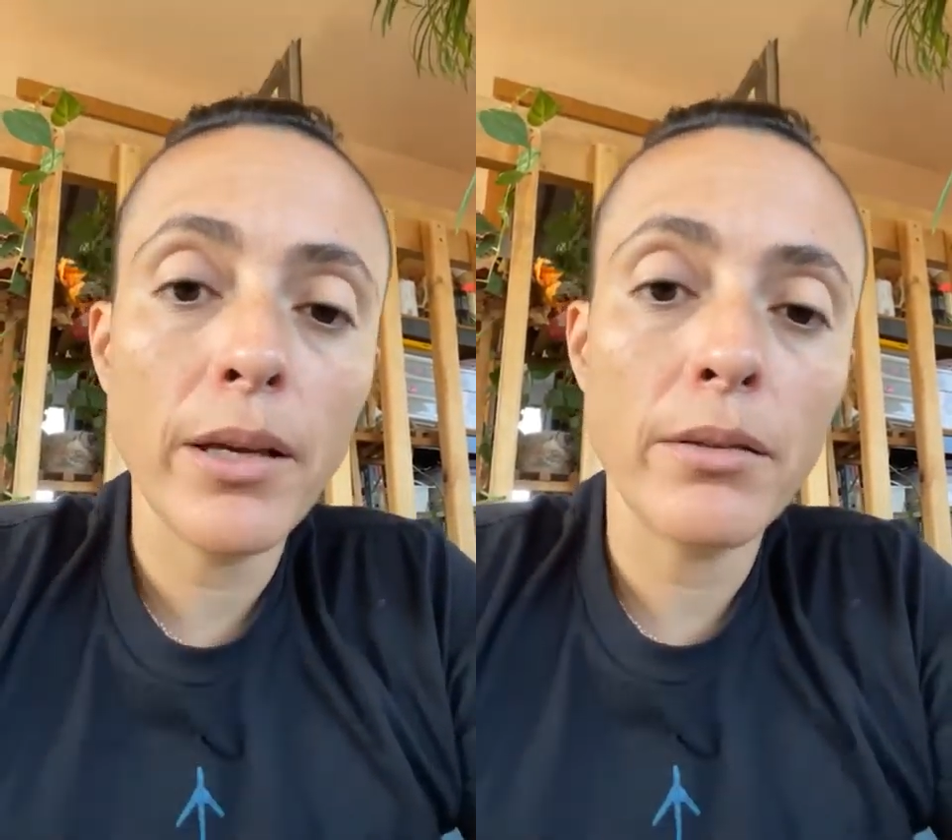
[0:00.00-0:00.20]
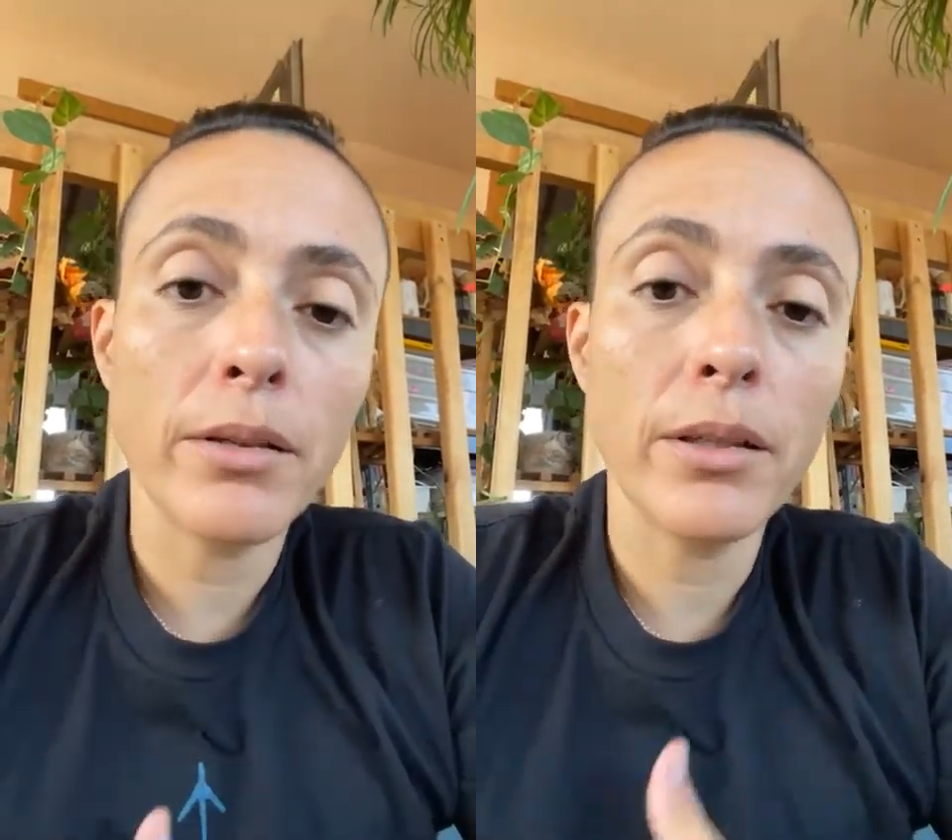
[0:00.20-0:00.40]

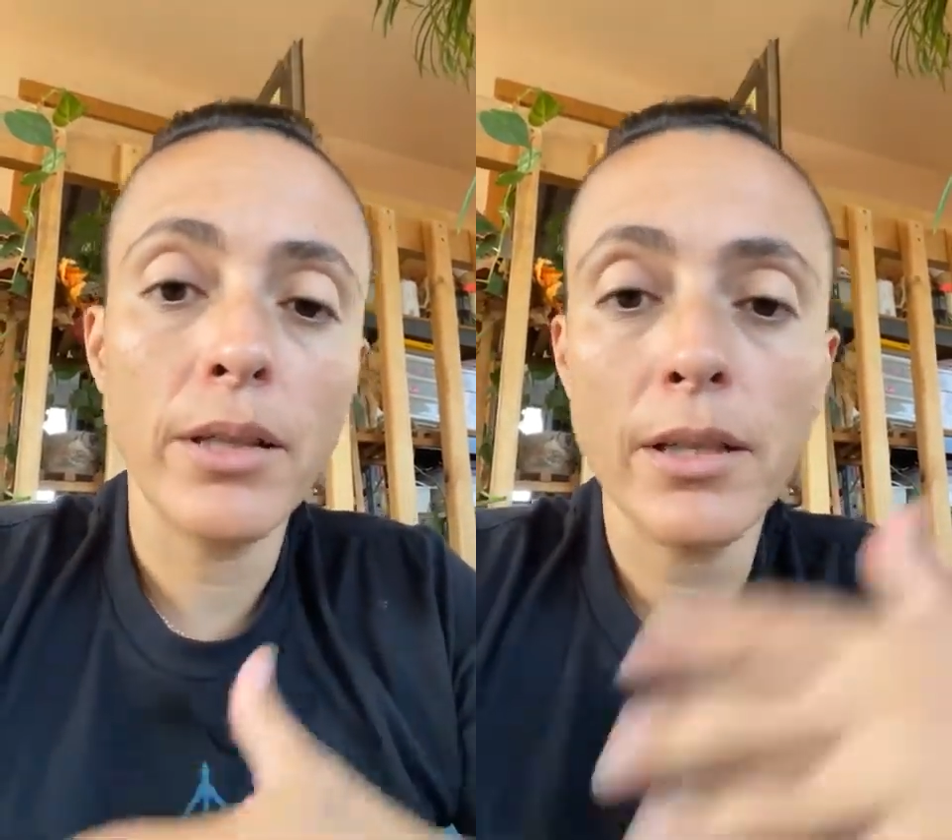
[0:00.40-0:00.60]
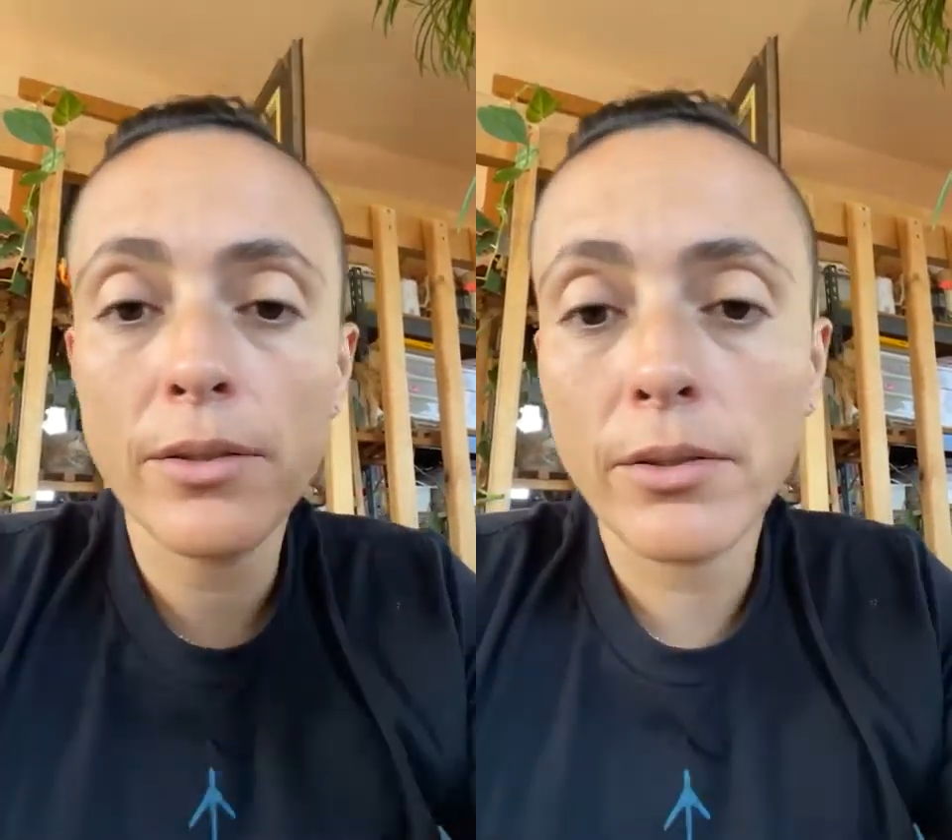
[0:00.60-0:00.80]
or on
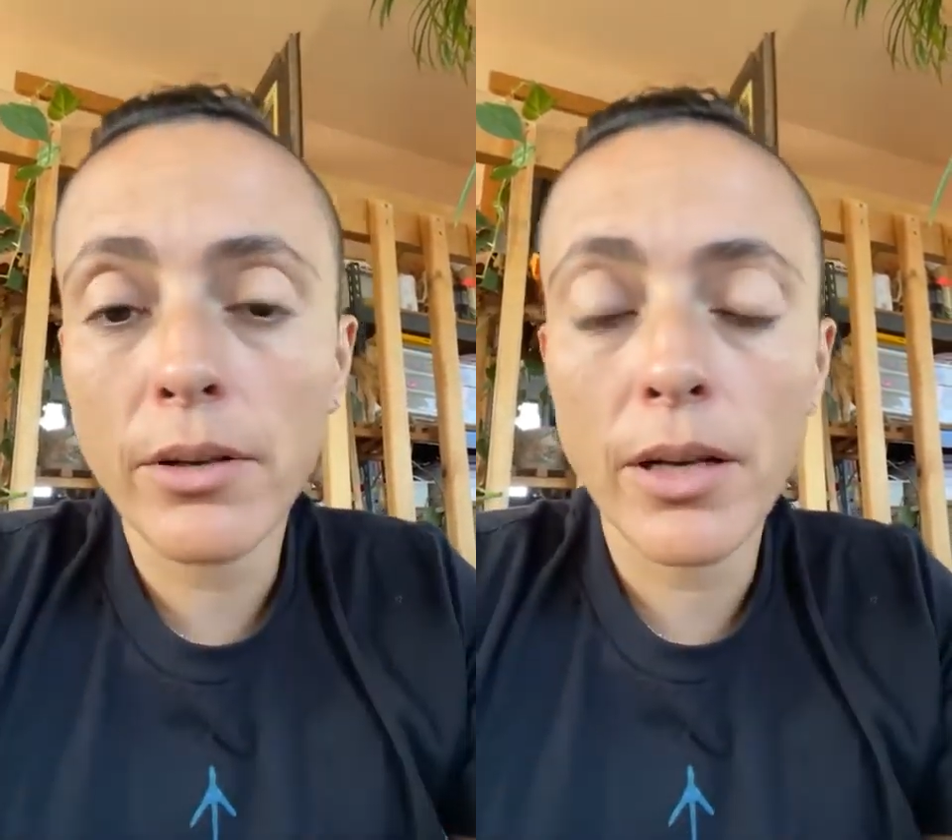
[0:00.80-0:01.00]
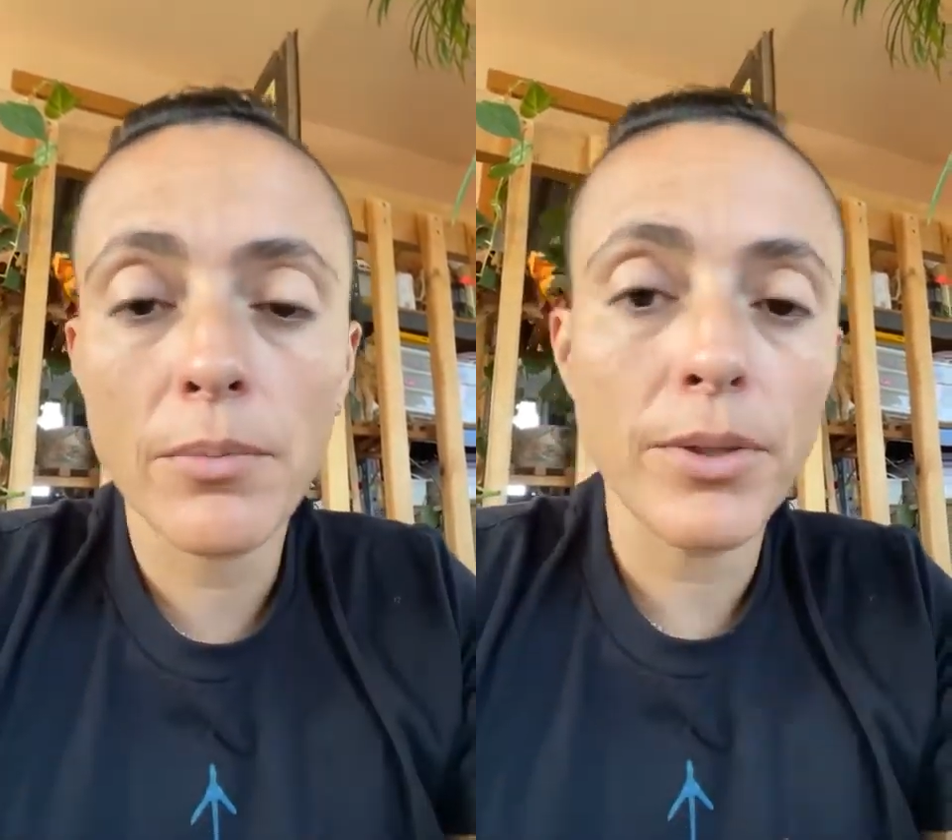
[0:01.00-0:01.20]

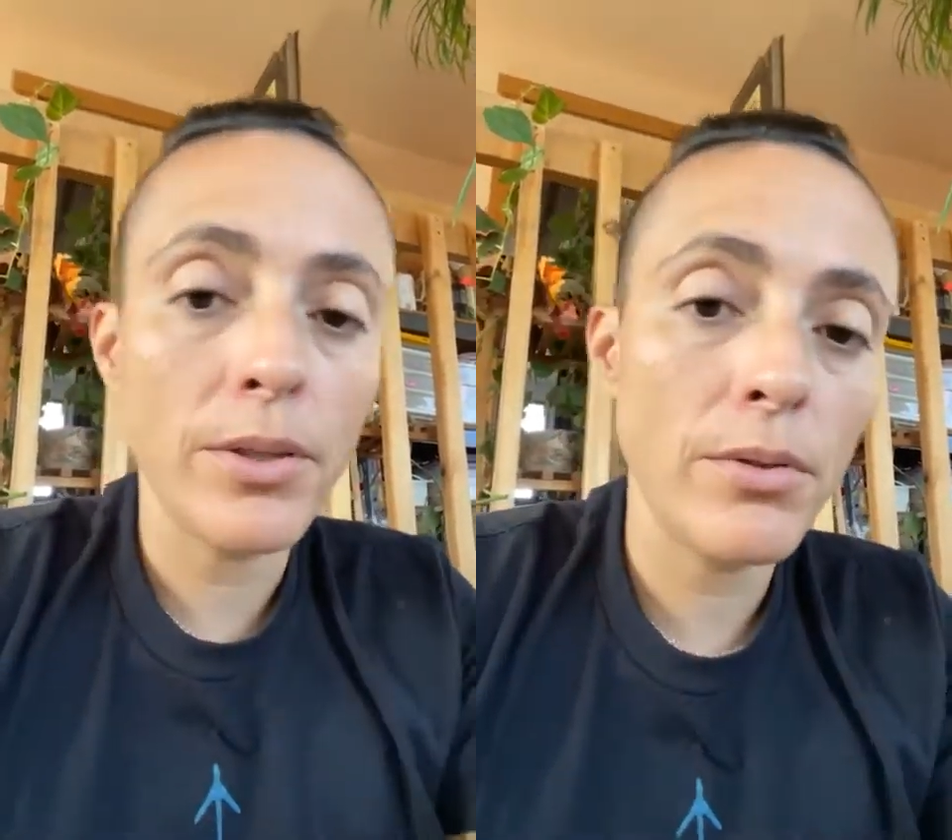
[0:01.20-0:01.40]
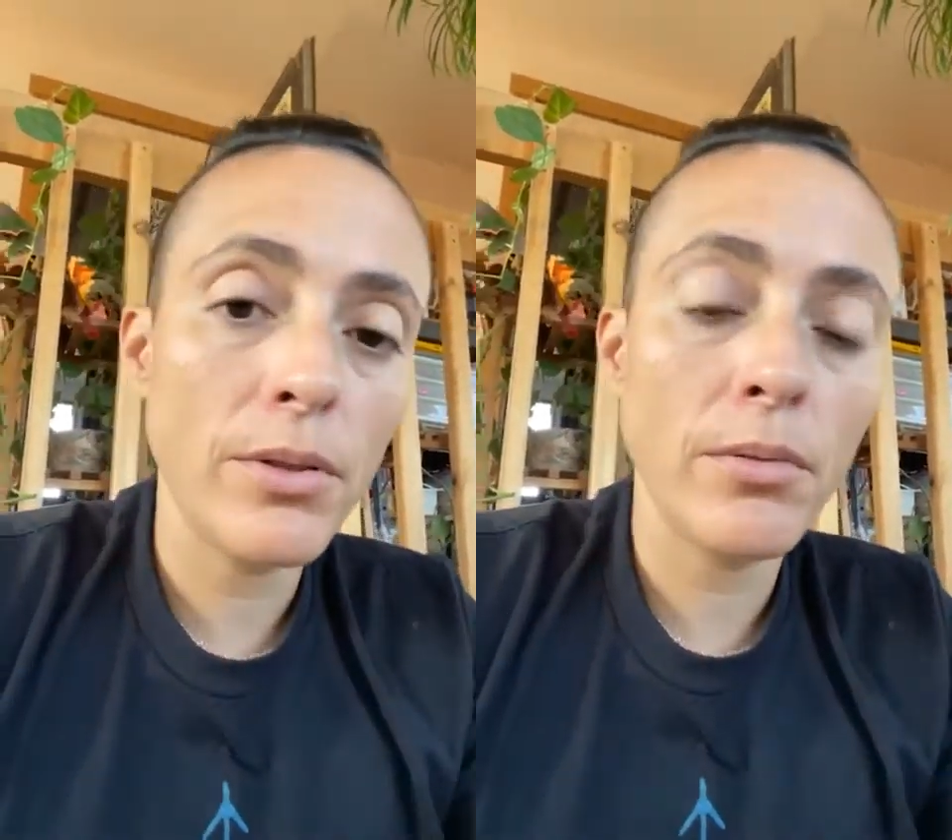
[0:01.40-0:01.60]
Instagram or
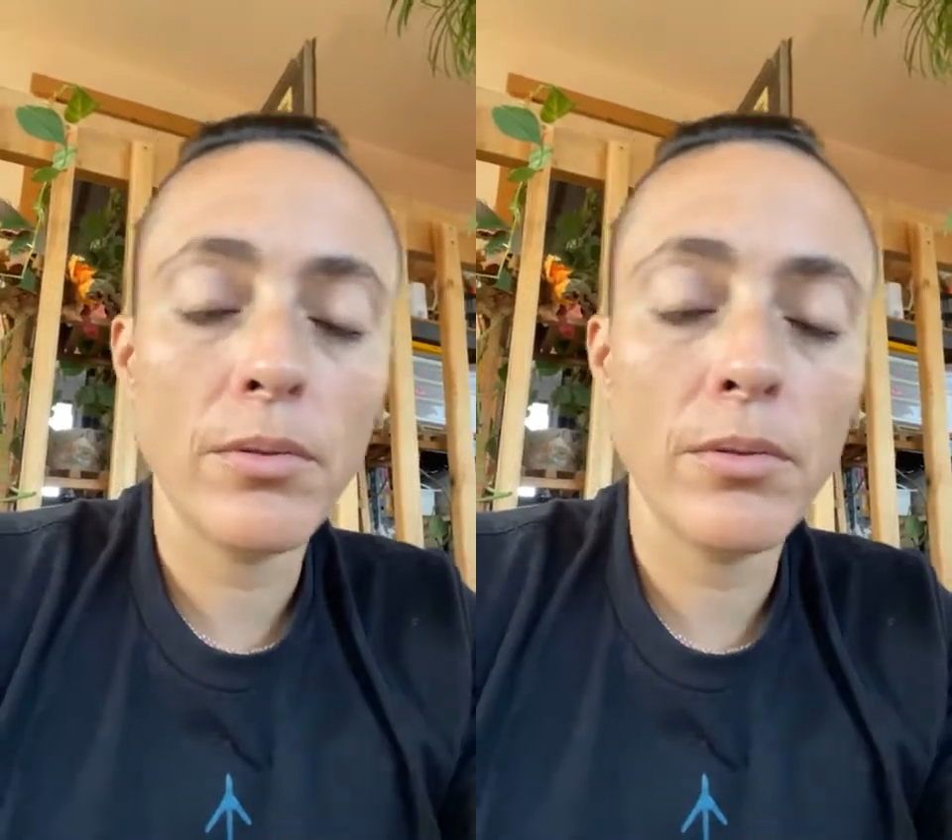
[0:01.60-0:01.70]
YouTube